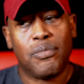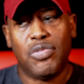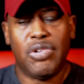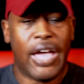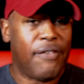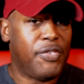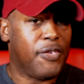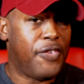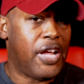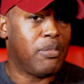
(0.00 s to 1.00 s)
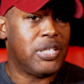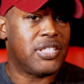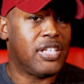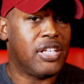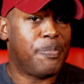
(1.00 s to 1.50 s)
You have your family
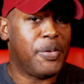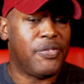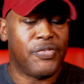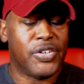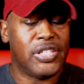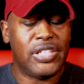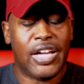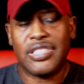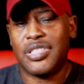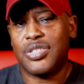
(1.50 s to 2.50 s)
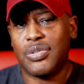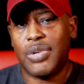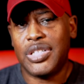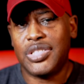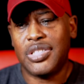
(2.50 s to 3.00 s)
set up in a really nice
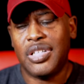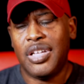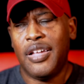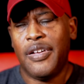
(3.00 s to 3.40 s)
situation.